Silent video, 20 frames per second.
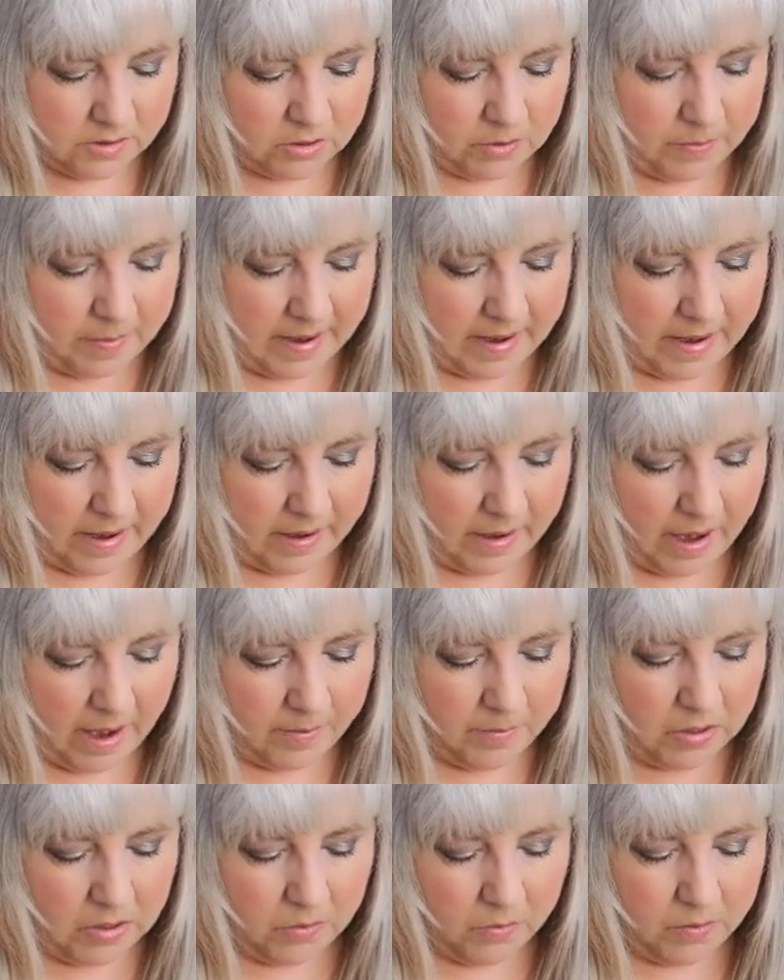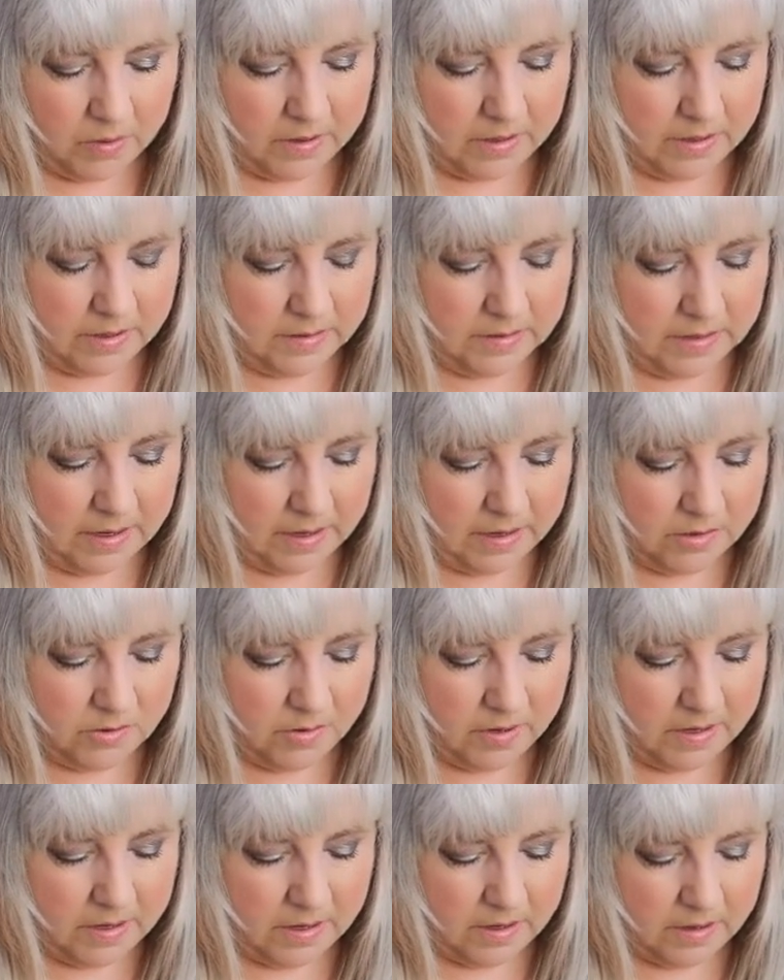too bad. I'm going to really
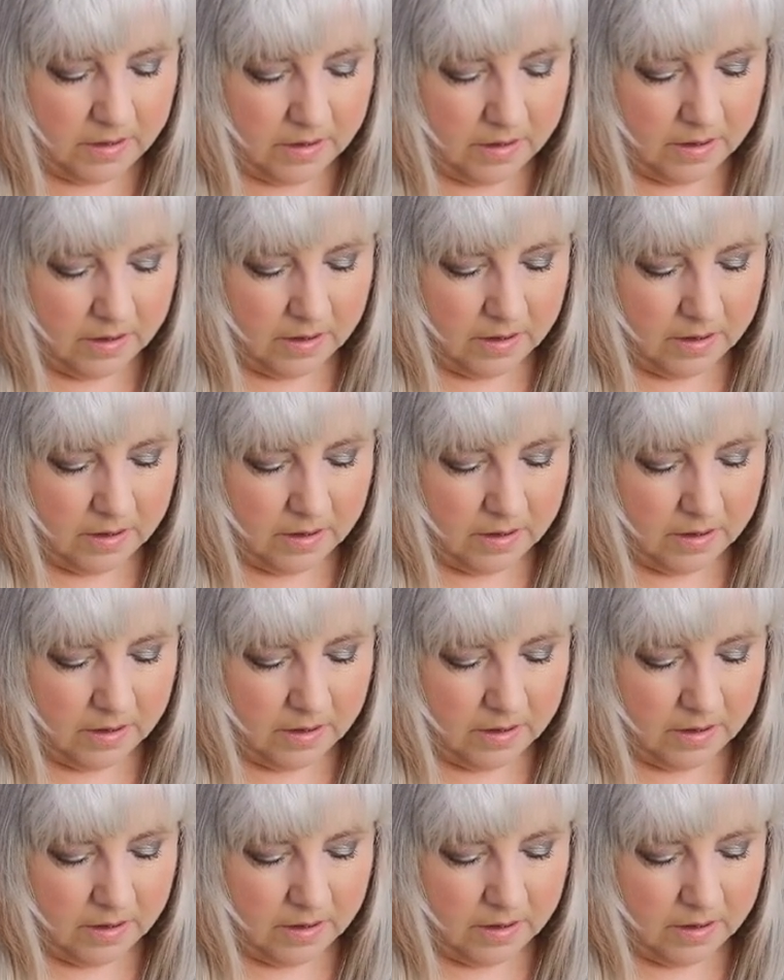exaggerate it.